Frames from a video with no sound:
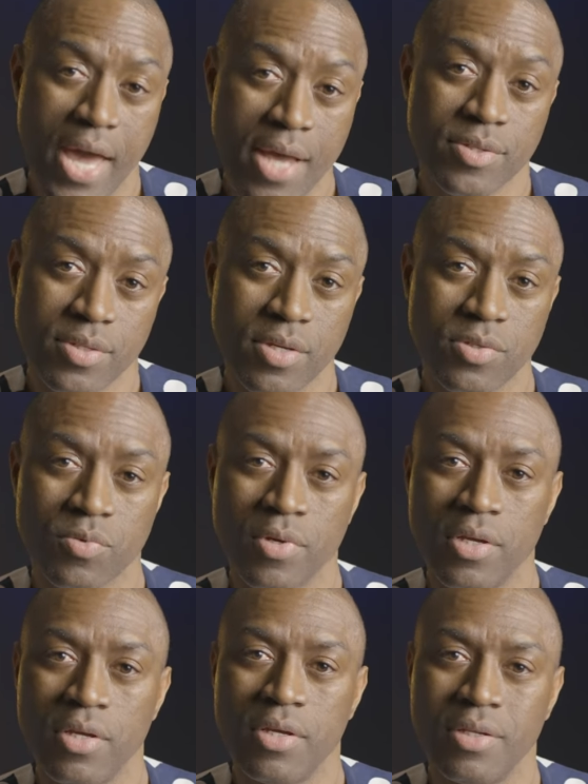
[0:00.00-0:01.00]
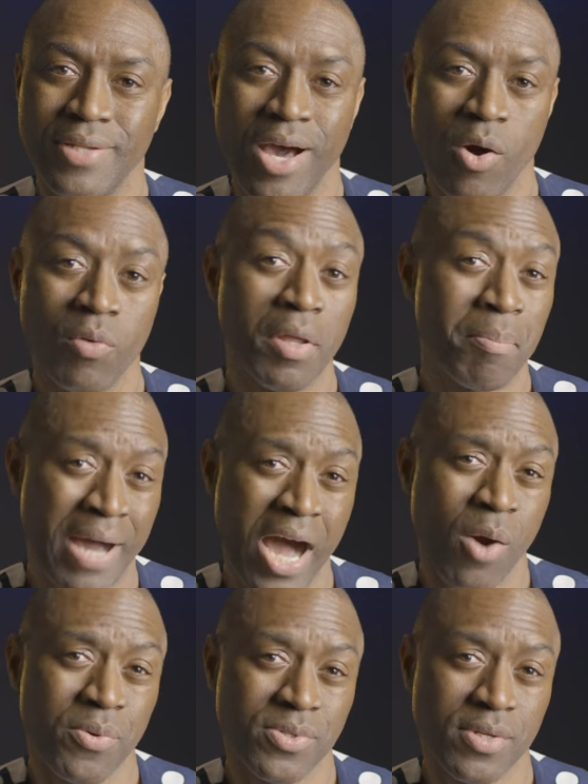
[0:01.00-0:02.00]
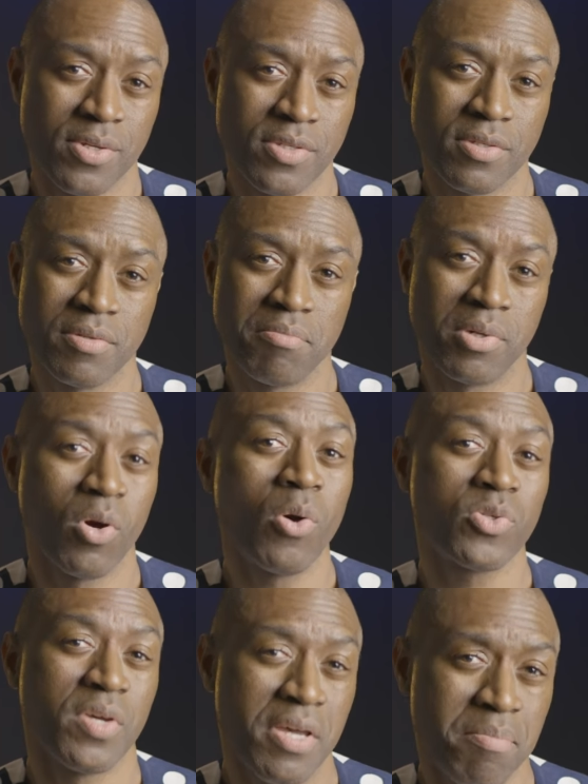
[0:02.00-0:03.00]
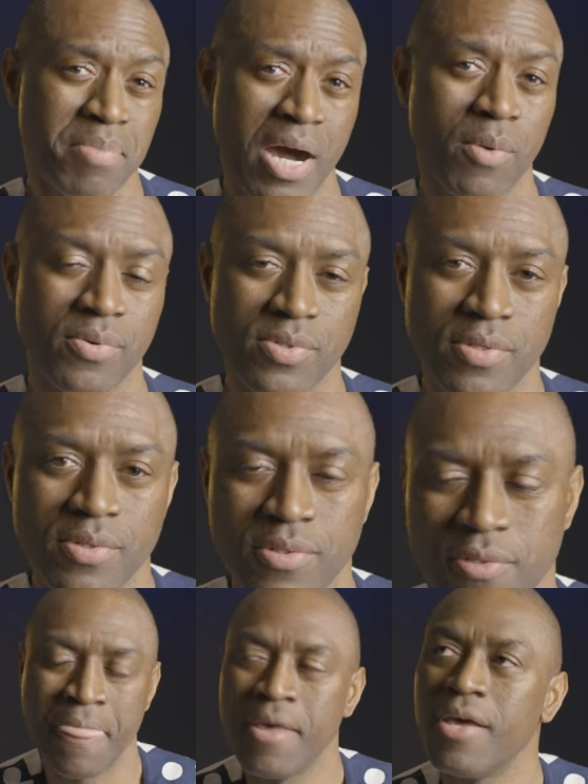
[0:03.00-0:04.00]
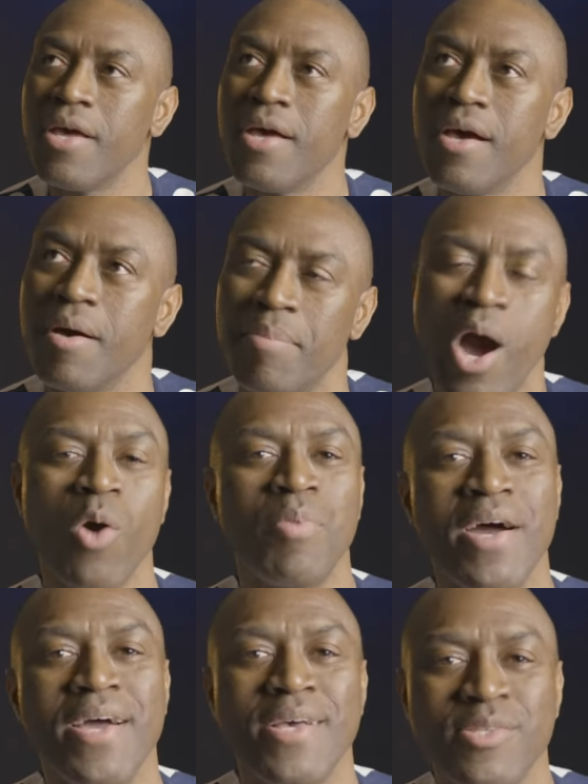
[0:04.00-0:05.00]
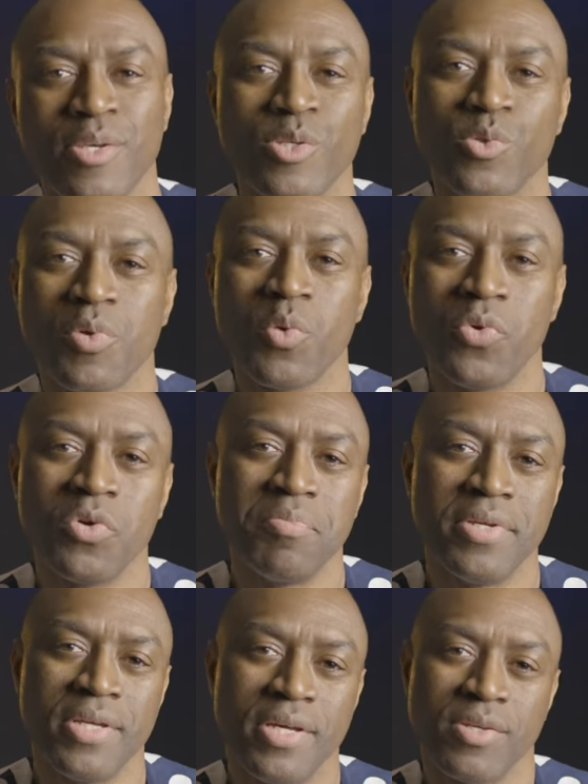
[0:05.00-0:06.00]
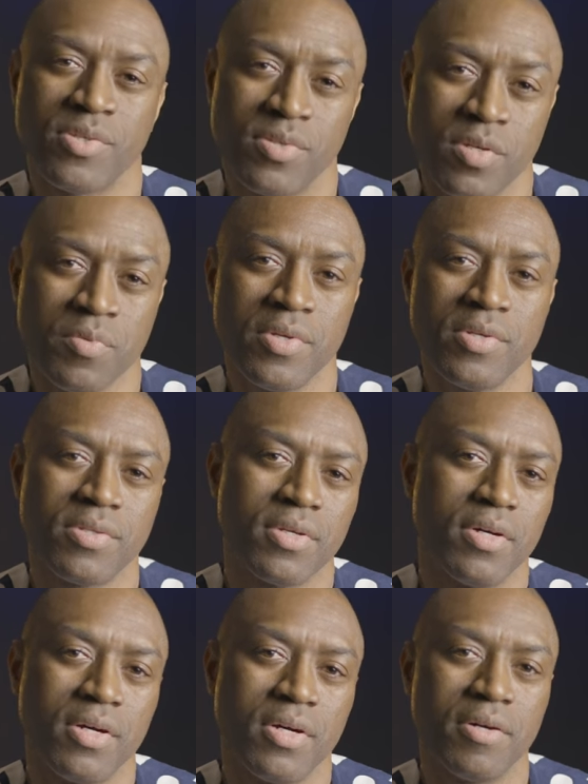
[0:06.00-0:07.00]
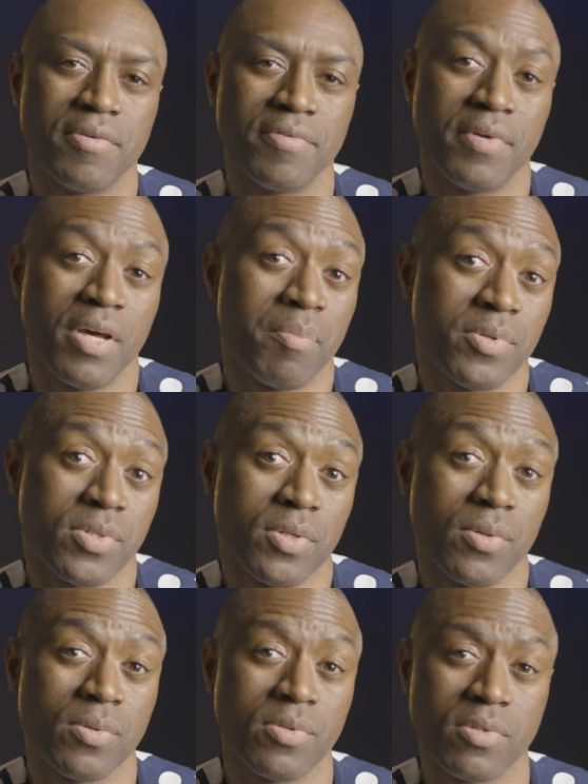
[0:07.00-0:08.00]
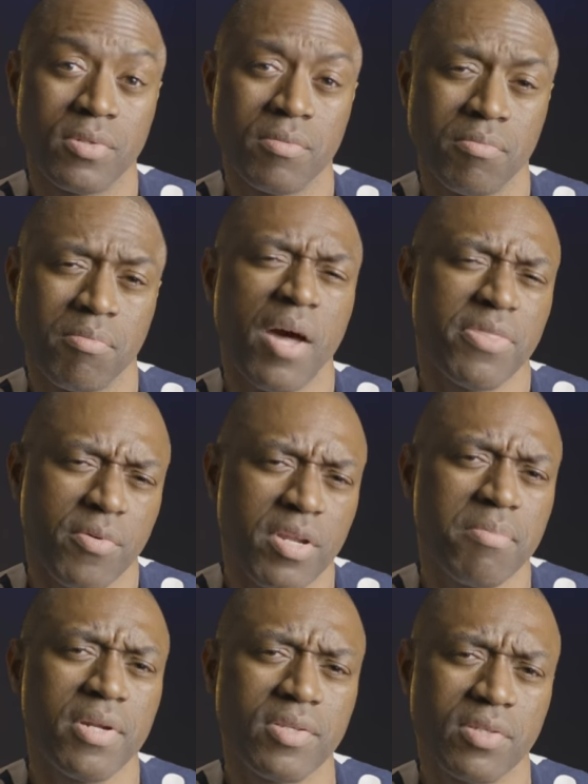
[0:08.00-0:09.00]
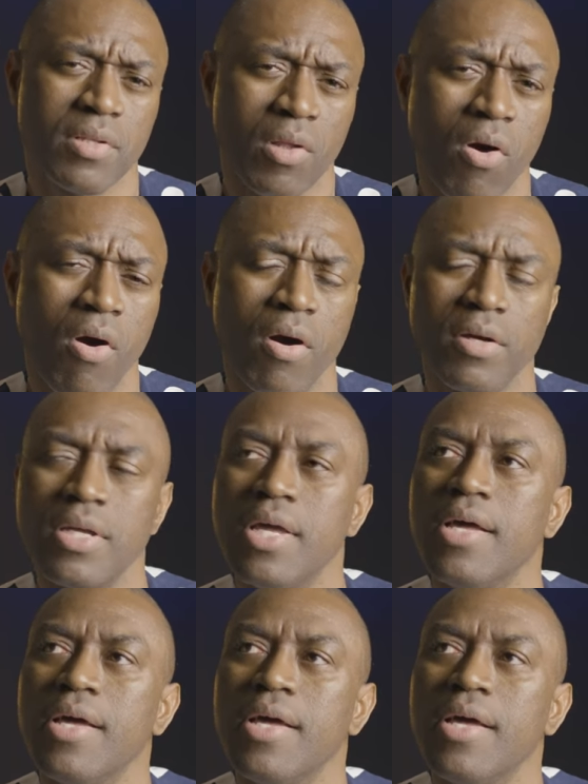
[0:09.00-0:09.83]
Ancestry not only powers us, but also empowers us. Powered by Ancestry will be a series of episodes, about 30 minutes long,